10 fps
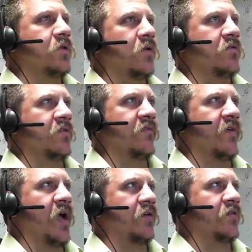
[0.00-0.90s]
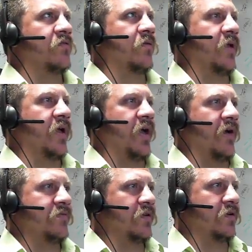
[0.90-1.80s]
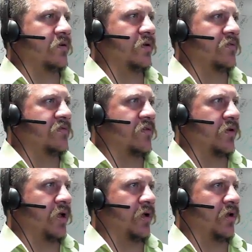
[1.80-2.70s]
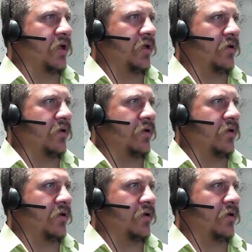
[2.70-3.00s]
those are the values we'd be after. And so down